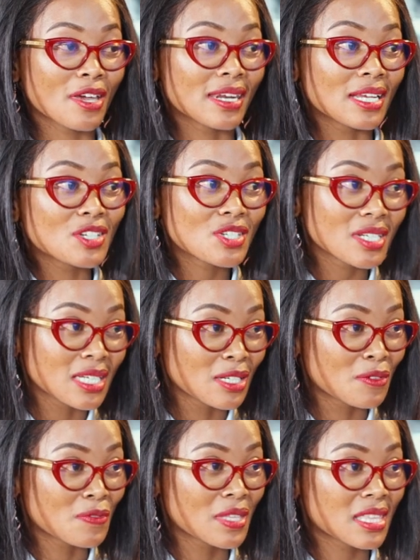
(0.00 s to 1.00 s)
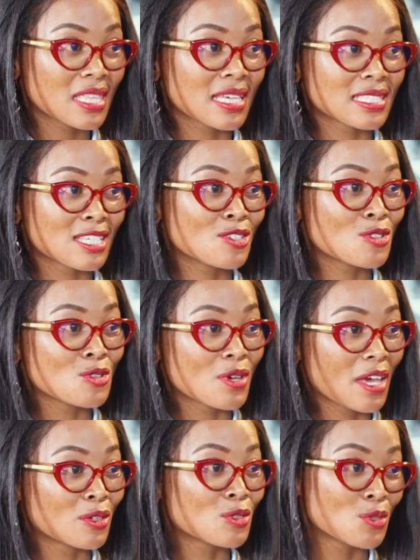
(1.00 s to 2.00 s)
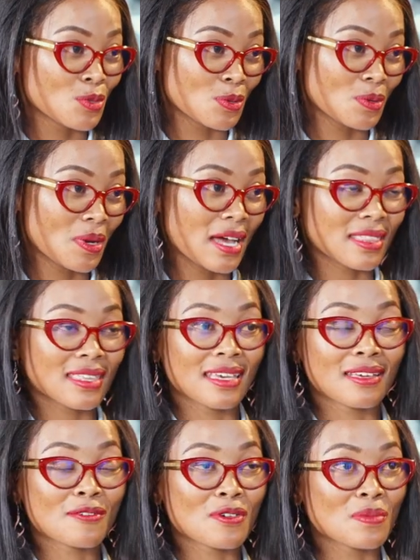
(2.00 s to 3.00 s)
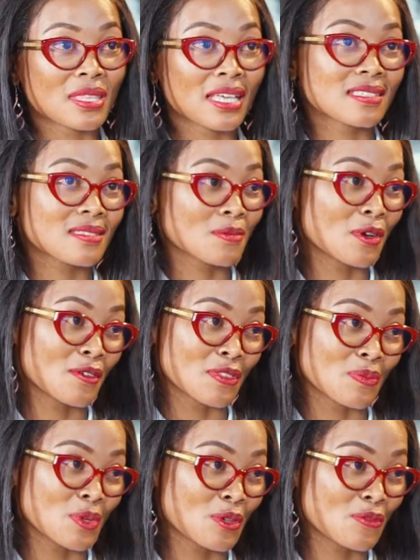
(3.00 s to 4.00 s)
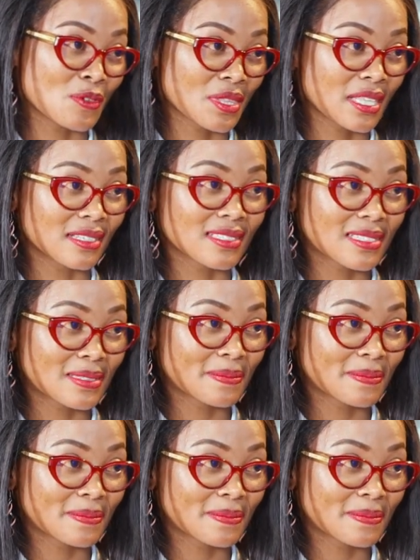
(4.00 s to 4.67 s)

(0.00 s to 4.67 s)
you can achieve, the things that you can do. I think for me, that's one of the beautiful things.